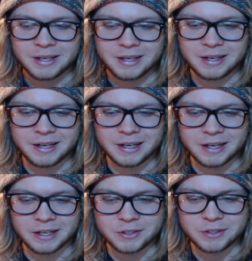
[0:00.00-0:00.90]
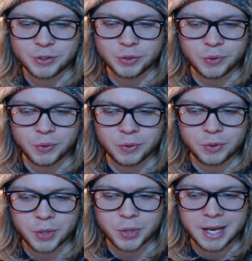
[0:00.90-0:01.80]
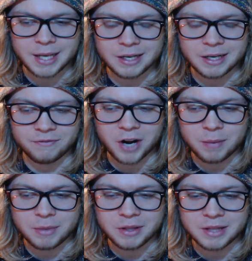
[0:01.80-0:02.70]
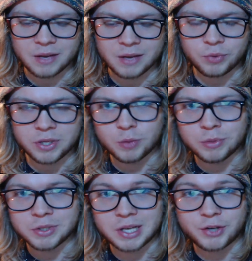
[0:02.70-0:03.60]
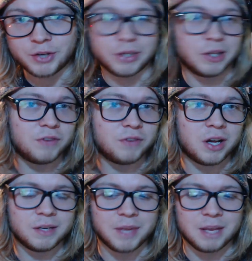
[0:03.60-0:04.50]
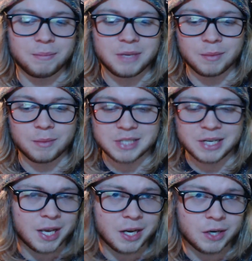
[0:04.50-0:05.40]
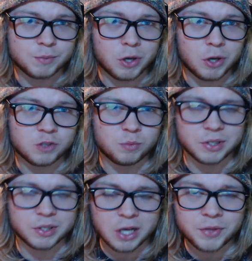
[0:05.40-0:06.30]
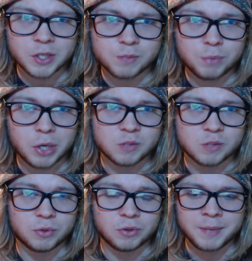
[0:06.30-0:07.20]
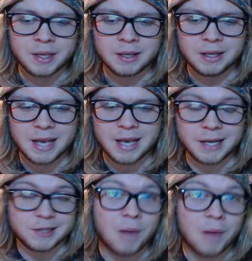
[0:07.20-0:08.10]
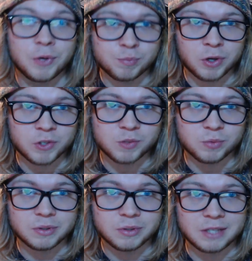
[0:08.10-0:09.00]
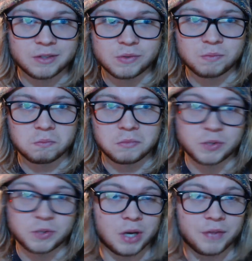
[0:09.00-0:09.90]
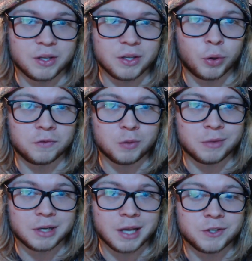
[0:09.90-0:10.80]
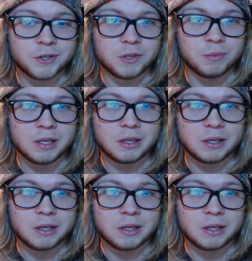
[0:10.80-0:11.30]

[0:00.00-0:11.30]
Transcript: to create an environment that we humans can actually live on and become as educated as possible, as healthy as possible, and as happy as possible. That's what I think the goal of humankind should be.